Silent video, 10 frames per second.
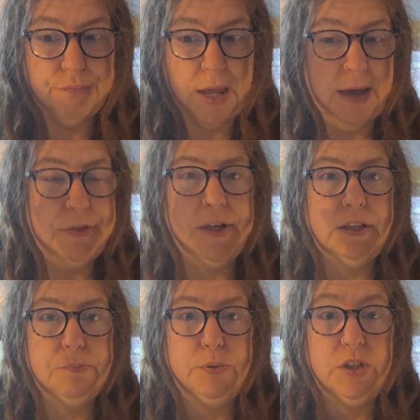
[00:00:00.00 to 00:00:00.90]
I think
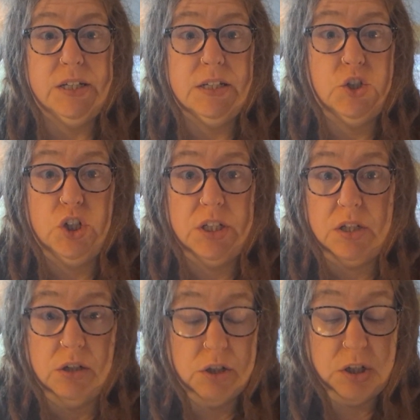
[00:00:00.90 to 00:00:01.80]
the putty is
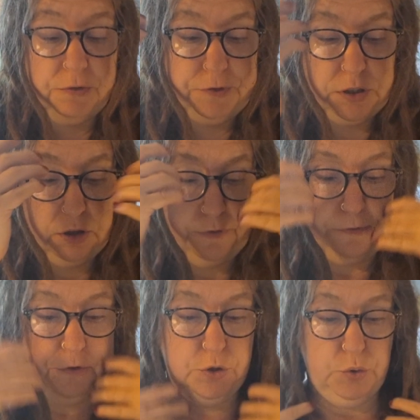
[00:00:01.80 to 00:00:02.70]
just not soft
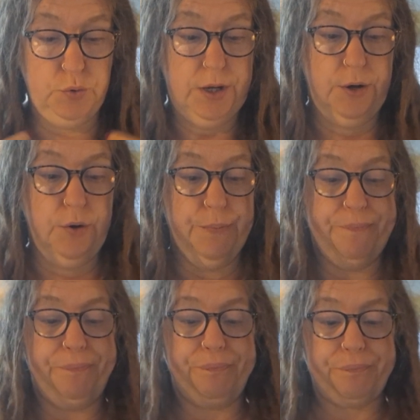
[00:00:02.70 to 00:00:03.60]
enough to
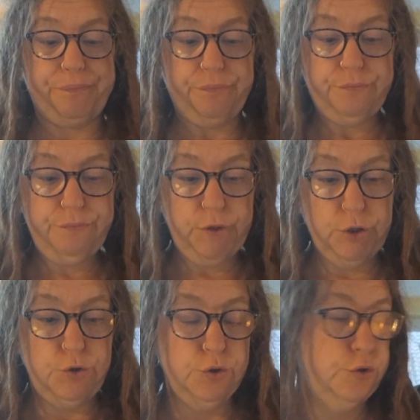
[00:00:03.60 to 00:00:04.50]

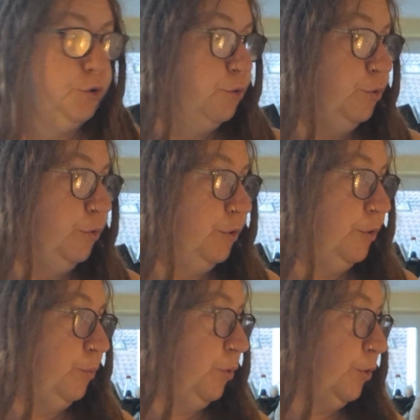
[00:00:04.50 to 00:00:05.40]
do
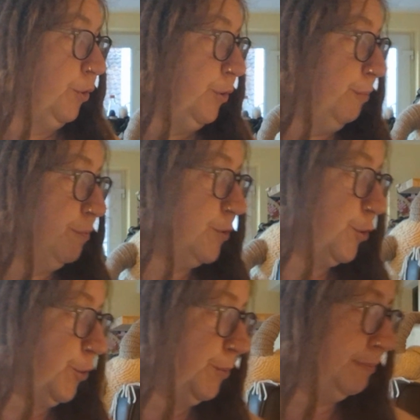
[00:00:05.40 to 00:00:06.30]
the work.
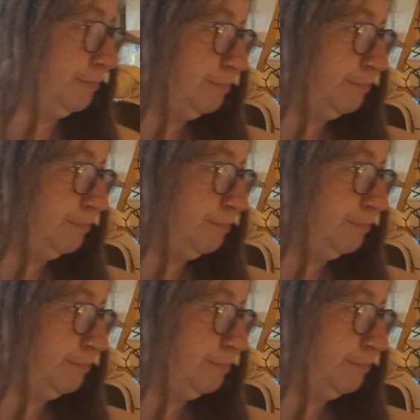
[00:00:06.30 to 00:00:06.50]
So